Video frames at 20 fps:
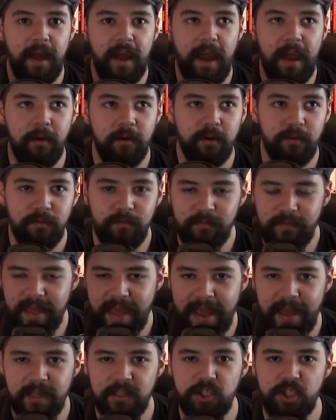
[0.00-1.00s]
out of
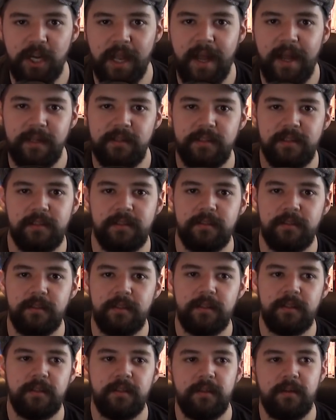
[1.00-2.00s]
that shot.
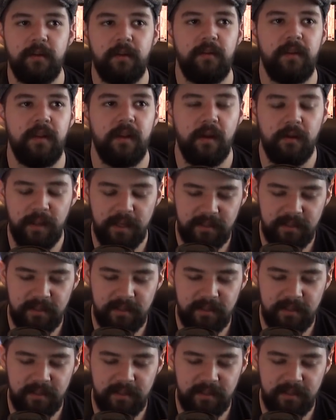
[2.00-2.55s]
Yeah,